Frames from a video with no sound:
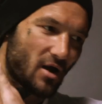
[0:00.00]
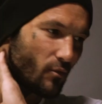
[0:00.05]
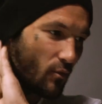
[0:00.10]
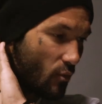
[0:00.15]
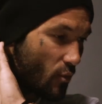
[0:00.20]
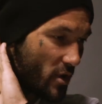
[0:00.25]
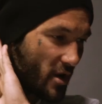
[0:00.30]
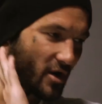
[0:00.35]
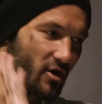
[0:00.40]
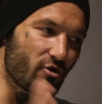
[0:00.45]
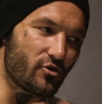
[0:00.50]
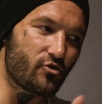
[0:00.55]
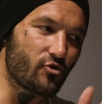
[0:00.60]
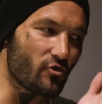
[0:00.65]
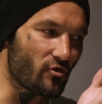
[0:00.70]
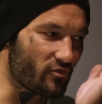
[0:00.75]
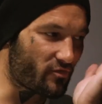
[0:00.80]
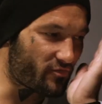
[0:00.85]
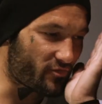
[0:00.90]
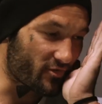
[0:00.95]
What I could
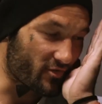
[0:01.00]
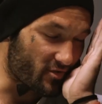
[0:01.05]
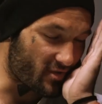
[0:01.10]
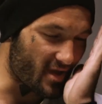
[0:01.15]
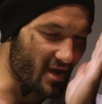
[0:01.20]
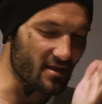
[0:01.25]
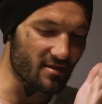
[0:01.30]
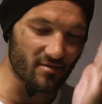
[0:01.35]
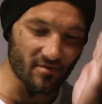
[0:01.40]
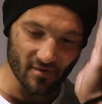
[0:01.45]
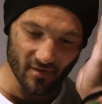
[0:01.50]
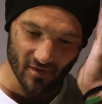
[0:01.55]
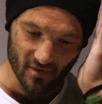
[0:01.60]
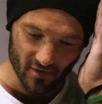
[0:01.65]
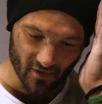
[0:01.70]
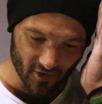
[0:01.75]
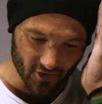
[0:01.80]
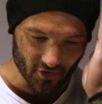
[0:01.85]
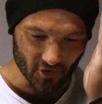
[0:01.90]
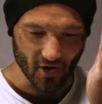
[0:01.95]
do is get
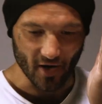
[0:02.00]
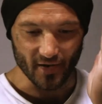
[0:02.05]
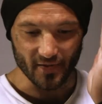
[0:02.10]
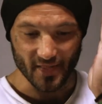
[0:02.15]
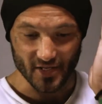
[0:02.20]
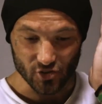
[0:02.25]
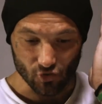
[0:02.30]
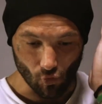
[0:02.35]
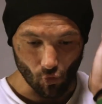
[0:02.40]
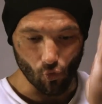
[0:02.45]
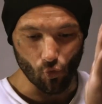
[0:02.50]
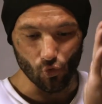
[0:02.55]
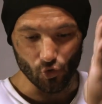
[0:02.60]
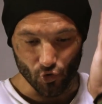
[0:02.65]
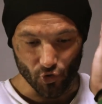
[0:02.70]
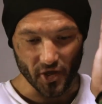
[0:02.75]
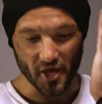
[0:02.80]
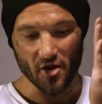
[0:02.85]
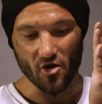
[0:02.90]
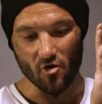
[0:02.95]
the drug. That's all
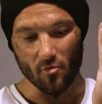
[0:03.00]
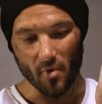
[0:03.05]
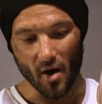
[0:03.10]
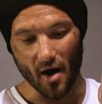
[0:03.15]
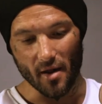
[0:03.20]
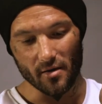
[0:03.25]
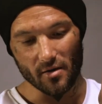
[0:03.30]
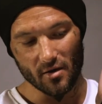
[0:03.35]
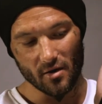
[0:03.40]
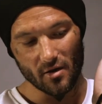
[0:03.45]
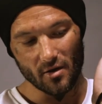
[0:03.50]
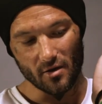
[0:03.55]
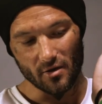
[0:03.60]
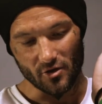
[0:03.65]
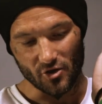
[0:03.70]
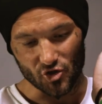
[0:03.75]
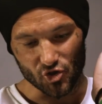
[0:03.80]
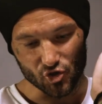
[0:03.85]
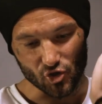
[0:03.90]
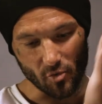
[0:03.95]
you care about.
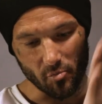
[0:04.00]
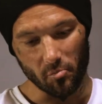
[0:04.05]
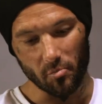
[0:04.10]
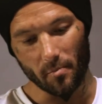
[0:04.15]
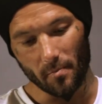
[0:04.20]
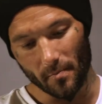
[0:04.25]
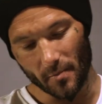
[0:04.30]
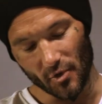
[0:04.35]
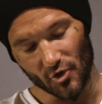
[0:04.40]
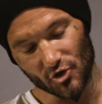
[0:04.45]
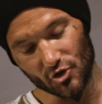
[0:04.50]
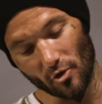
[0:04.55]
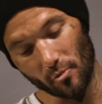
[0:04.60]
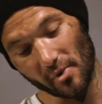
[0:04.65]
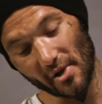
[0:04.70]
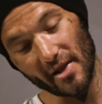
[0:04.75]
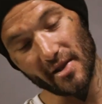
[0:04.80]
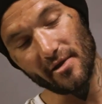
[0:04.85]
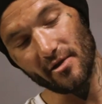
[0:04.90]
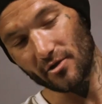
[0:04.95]
You stop
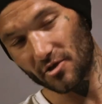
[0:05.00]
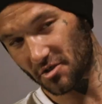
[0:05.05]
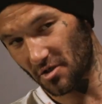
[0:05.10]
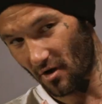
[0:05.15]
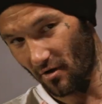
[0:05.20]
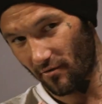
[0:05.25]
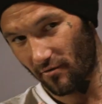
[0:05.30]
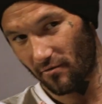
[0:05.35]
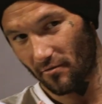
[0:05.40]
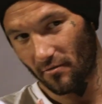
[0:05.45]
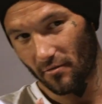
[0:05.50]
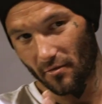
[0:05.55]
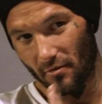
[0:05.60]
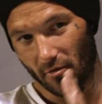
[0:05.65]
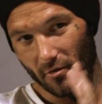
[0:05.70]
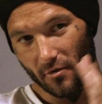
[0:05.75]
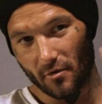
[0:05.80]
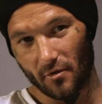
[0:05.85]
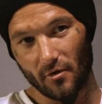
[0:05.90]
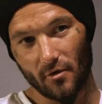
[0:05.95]
cleaning yourself.
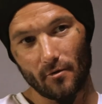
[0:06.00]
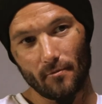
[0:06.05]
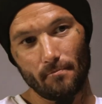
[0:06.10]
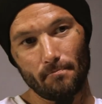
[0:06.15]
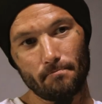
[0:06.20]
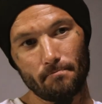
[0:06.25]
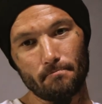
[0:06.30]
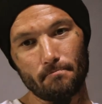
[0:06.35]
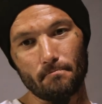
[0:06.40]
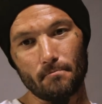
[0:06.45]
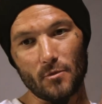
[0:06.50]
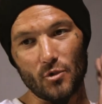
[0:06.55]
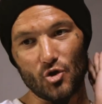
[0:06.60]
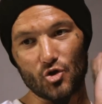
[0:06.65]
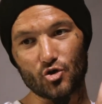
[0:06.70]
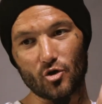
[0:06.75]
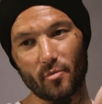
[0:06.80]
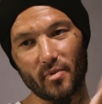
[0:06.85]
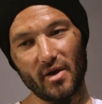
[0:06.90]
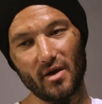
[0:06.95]
You
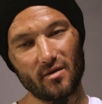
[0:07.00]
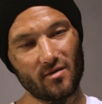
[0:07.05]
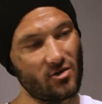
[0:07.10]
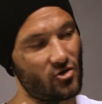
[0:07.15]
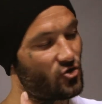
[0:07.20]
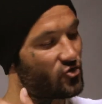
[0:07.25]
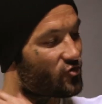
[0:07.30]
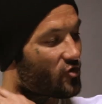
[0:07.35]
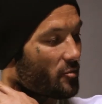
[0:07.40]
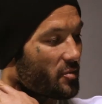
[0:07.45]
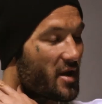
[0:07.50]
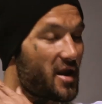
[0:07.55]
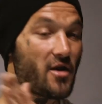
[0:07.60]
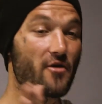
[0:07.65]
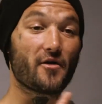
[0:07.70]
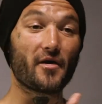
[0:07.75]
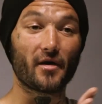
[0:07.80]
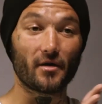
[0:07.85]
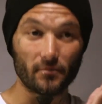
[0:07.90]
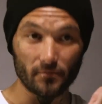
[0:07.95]
stop eating. You stop
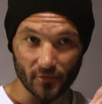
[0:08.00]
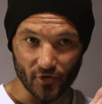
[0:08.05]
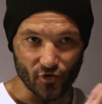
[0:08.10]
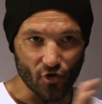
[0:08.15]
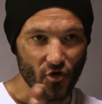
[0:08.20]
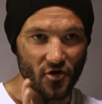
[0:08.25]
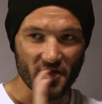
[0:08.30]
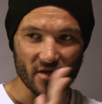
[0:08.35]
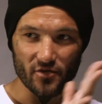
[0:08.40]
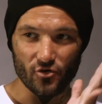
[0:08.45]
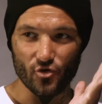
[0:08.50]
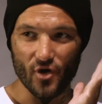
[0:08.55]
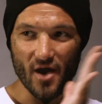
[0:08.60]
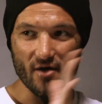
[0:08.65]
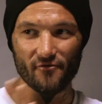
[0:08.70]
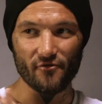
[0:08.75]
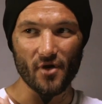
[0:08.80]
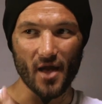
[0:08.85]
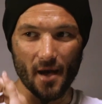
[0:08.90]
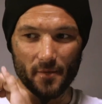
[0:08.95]
caring. You
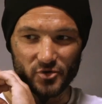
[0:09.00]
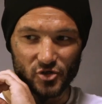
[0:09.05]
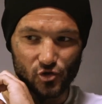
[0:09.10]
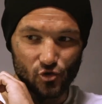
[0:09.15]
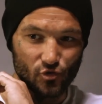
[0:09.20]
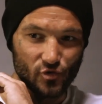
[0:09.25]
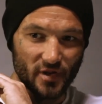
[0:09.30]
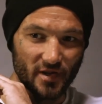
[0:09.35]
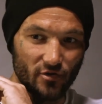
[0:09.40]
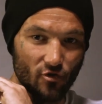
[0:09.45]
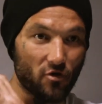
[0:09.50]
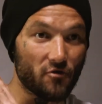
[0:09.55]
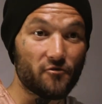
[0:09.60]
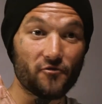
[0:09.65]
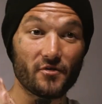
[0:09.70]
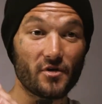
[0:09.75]
have absolutely no.